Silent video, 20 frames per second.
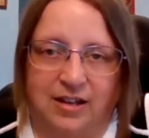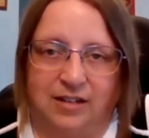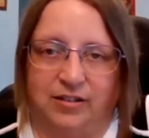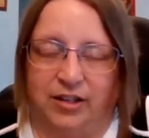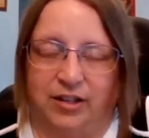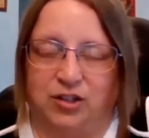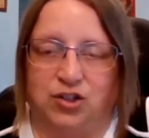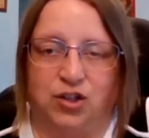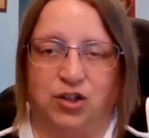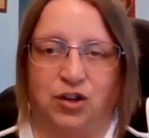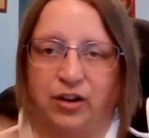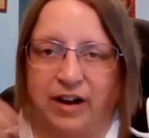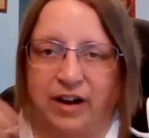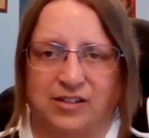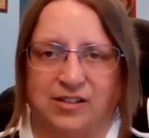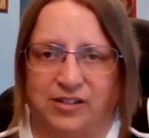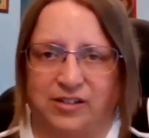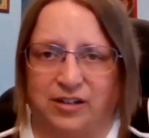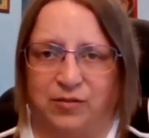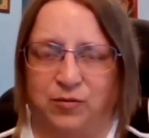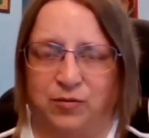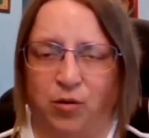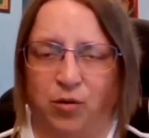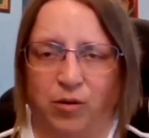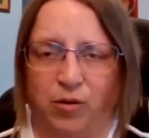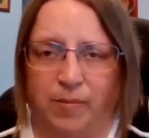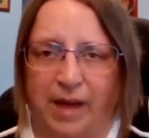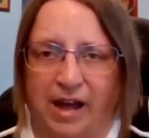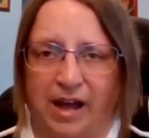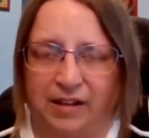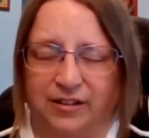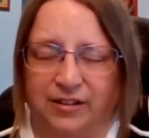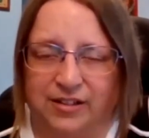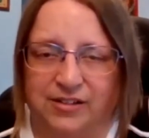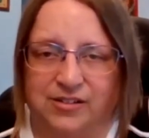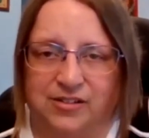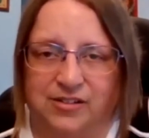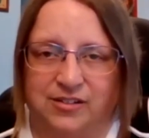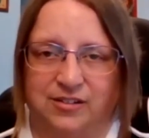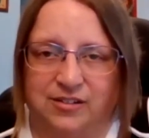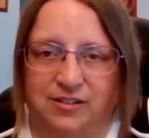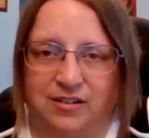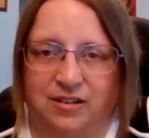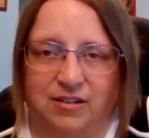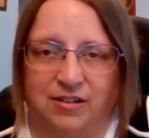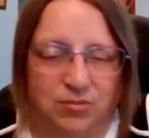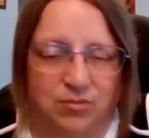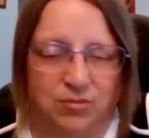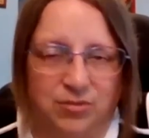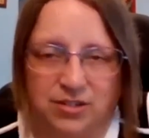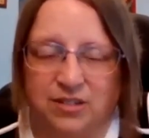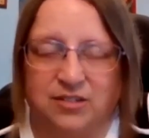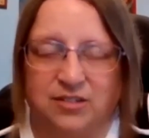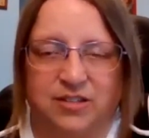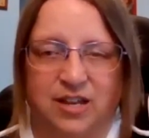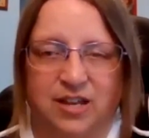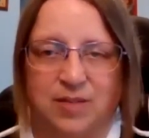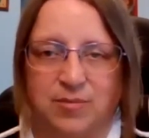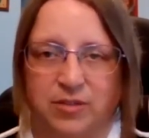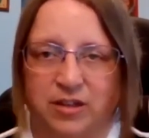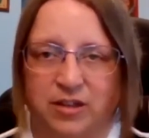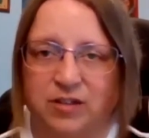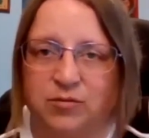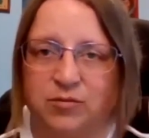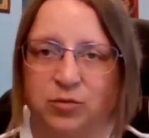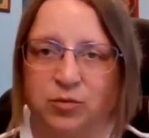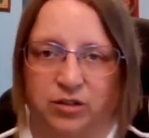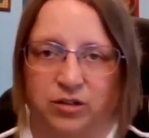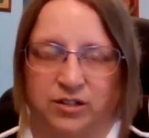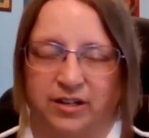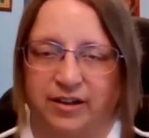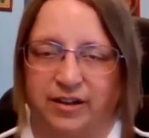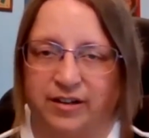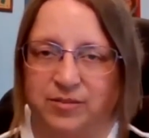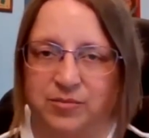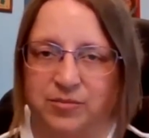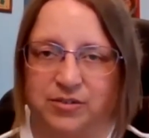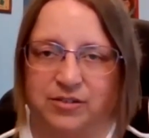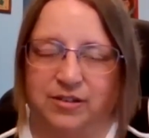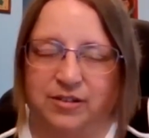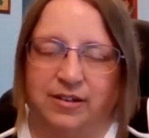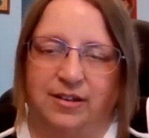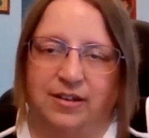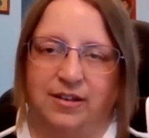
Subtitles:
Like Sugar has like four ballads. It was the same thing four times.